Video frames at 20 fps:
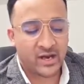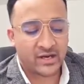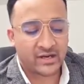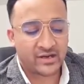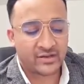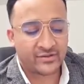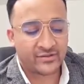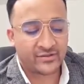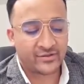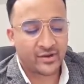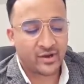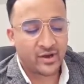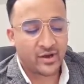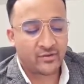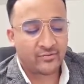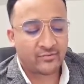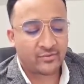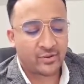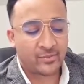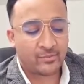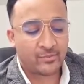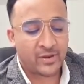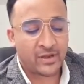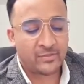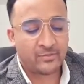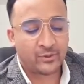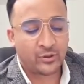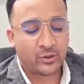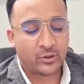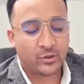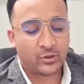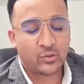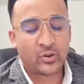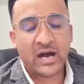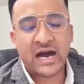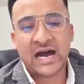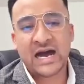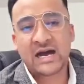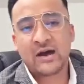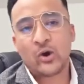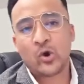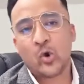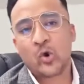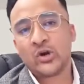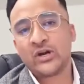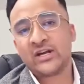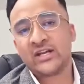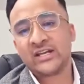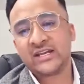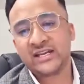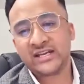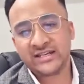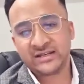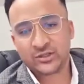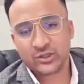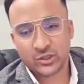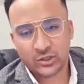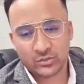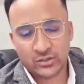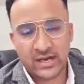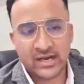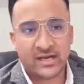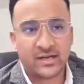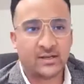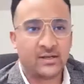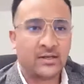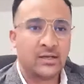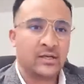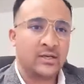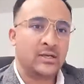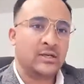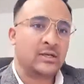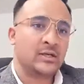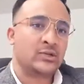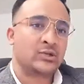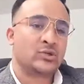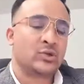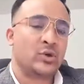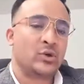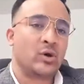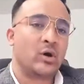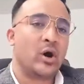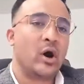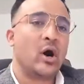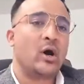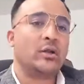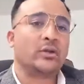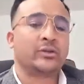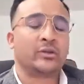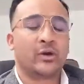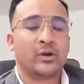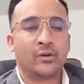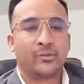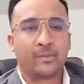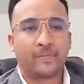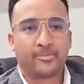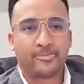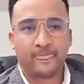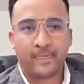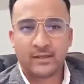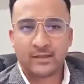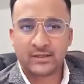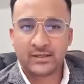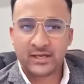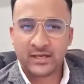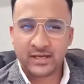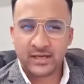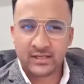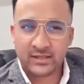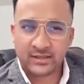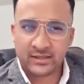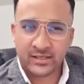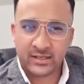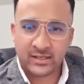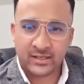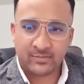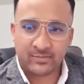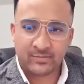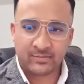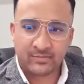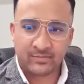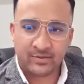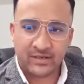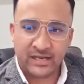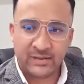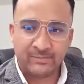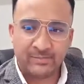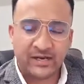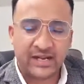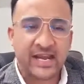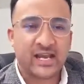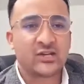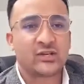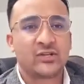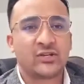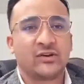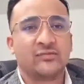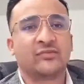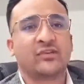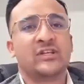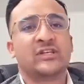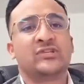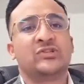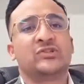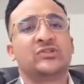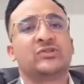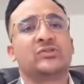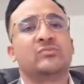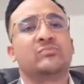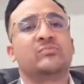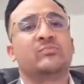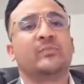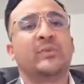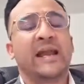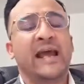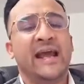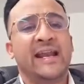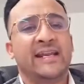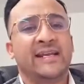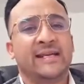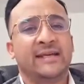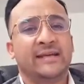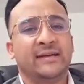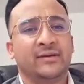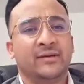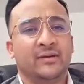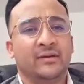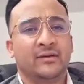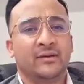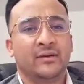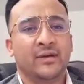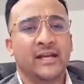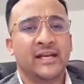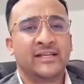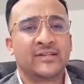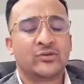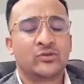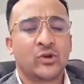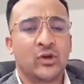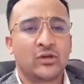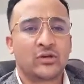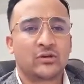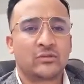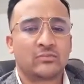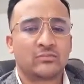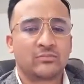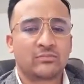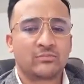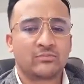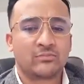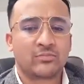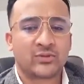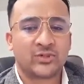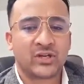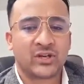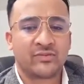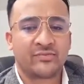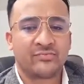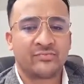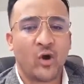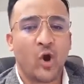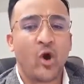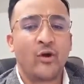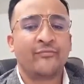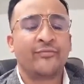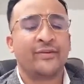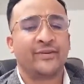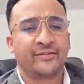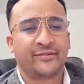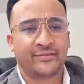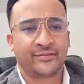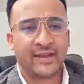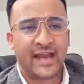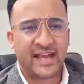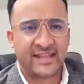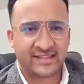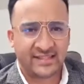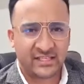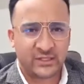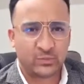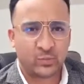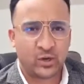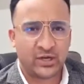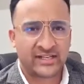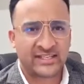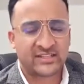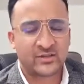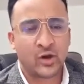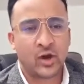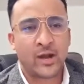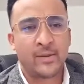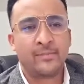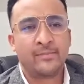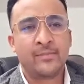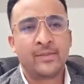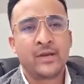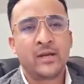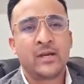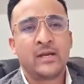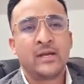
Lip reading: migrants from people who are already in Australia. So although the implication of this planning is not sort of obvious at this point of time,